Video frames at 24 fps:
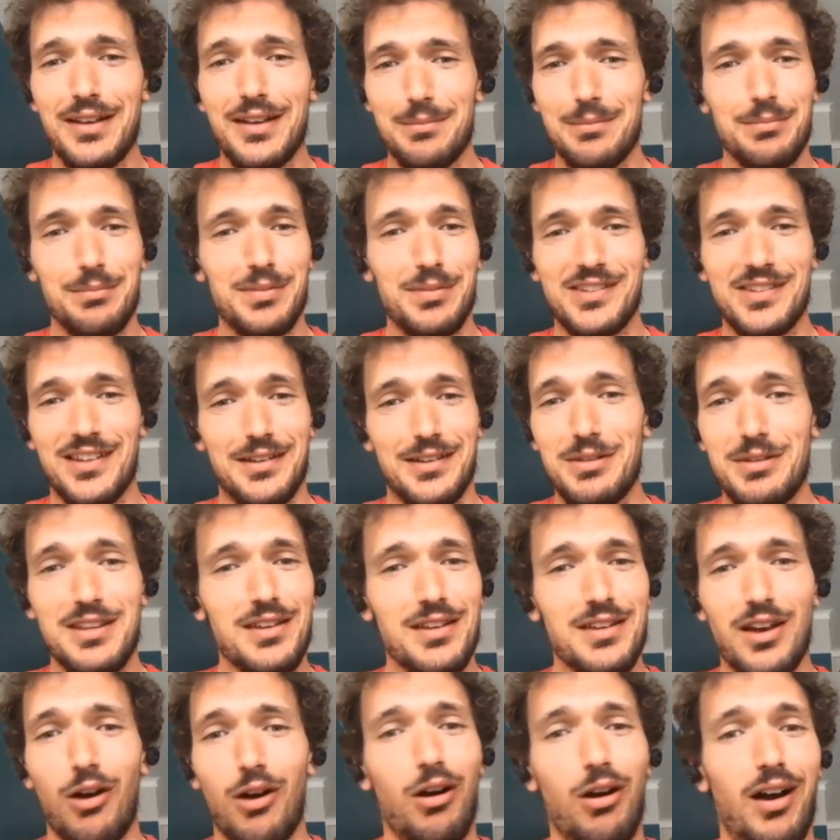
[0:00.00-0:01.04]
beside me,
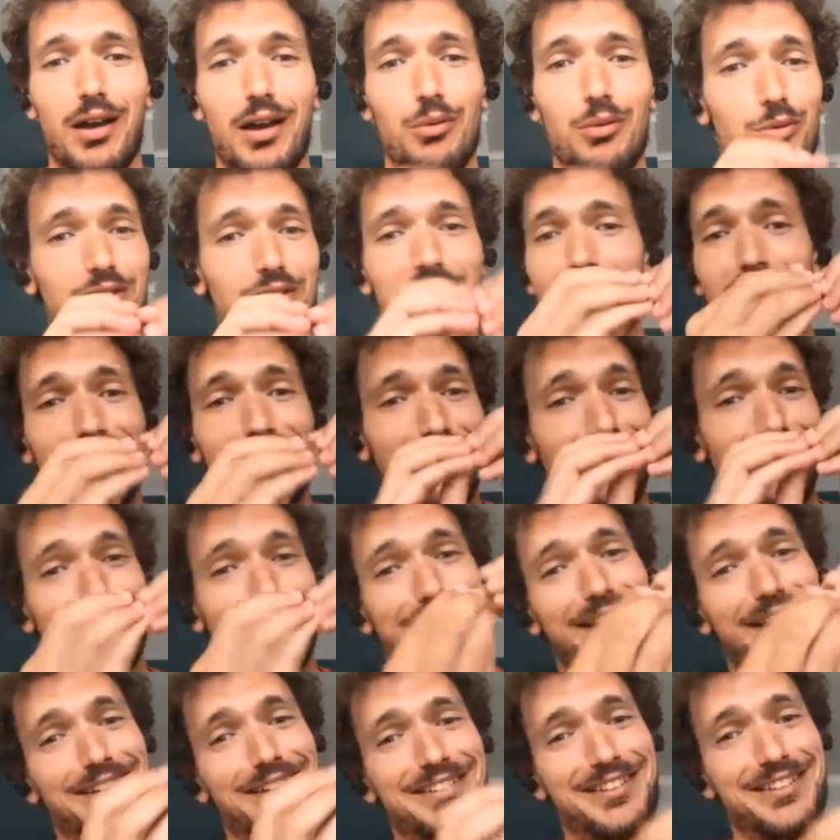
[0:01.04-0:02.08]
or I would
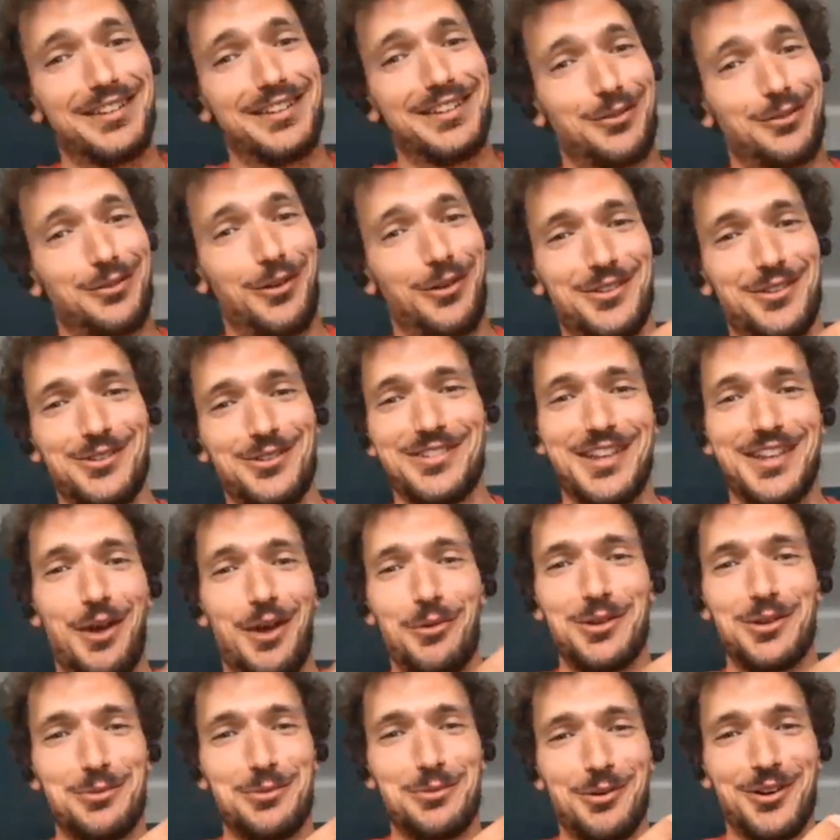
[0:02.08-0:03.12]
dissect it, see how
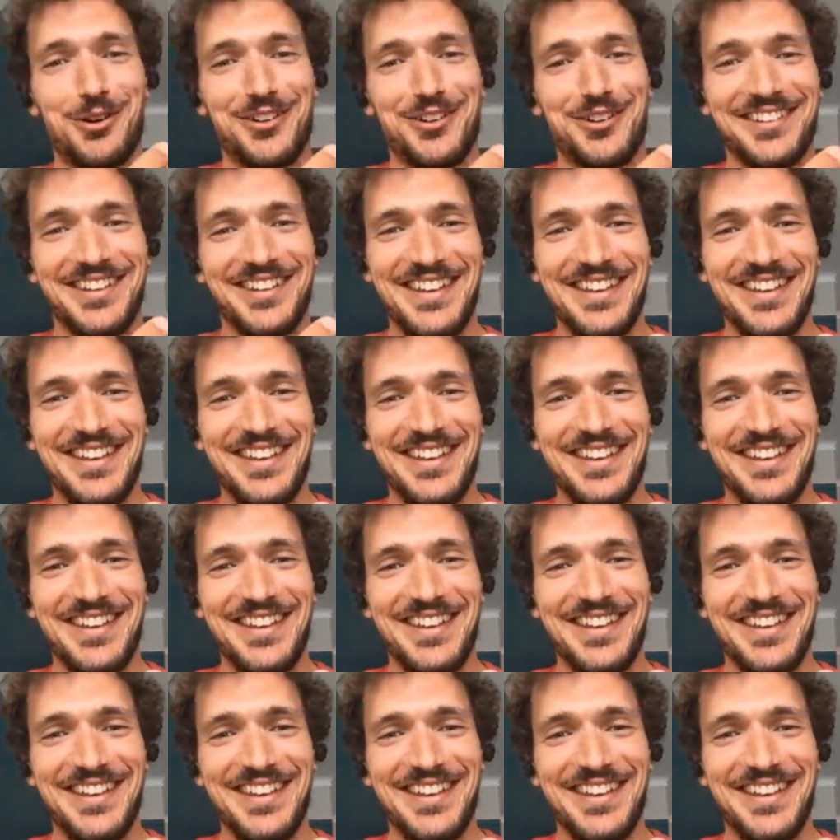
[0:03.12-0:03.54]
it works.